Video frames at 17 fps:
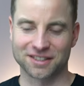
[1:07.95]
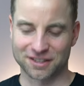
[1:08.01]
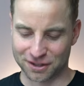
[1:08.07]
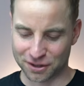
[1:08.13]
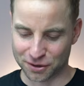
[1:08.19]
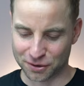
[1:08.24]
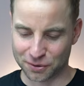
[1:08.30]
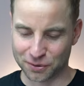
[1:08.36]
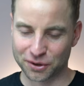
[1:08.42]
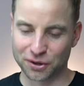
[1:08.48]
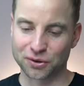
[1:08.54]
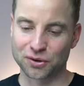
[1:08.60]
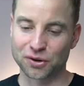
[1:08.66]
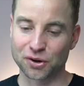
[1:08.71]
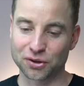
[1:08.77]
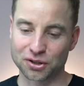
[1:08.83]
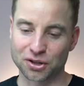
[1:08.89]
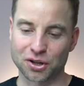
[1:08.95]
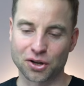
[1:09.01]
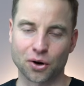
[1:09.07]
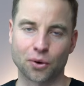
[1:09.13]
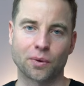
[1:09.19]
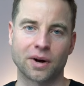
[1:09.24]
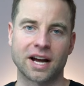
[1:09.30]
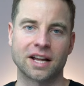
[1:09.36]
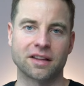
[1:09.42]
So you don't
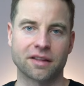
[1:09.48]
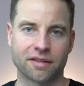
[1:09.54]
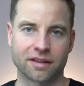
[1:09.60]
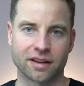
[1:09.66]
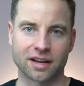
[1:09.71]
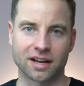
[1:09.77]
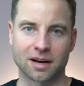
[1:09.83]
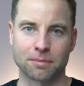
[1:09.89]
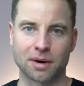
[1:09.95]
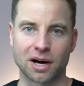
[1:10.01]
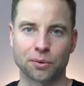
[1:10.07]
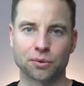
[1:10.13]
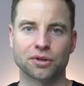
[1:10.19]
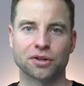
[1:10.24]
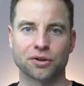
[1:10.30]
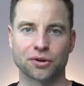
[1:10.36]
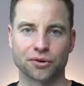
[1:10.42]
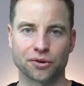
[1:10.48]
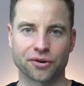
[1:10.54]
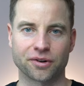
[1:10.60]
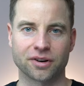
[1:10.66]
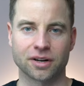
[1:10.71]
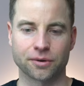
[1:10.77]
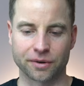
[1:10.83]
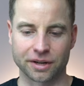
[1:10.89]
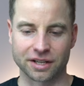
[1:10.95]
know anything about your
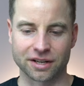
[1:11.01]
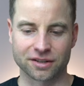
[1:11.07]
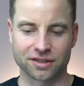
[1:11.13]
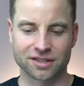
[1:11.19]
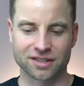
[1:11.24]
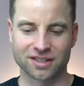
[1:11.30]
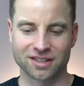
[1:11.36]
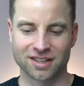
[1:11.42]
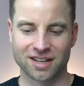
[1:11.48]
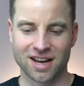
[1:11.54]
readers.